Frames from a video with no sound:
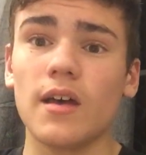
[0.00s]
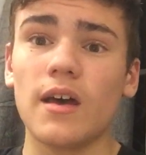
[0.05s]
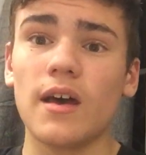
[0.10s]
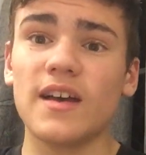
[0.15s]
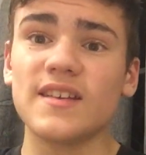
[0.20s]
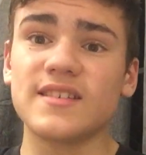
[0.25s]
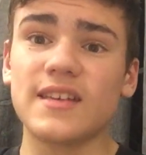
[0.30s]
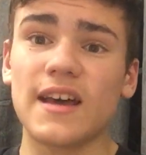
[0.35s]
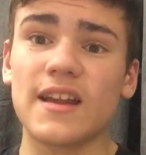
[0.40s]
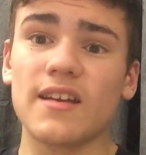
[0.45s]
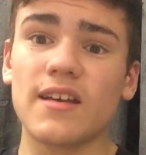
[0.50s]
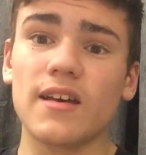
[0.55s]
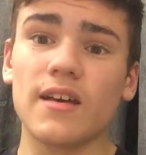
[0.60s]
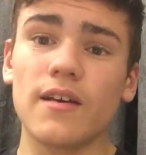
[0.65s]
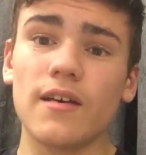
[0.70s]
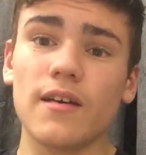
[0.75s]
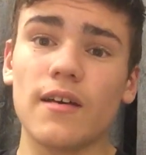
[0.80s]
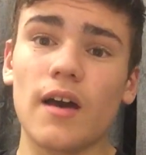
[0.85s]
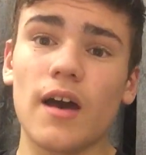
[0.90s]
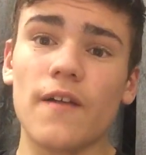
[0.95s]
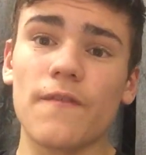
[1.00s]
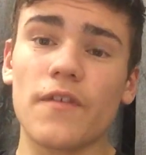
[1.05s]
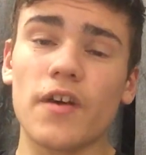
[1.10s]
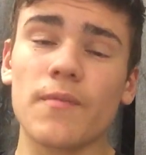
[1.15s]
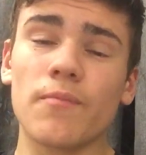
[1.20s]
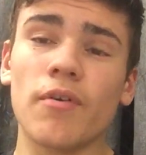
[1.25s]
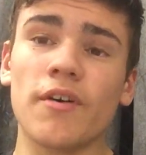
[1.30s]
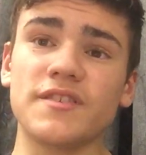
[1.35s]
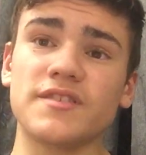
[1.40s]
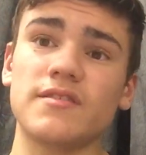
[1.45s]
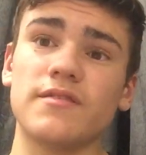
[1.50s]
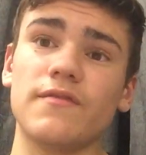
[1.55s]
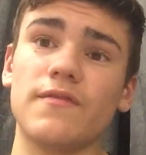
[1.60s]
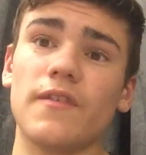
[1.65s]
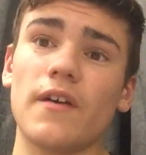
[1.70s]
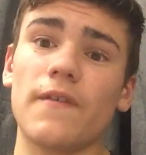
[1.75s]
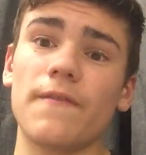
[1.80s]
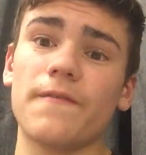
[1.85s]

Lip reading: has had a very positive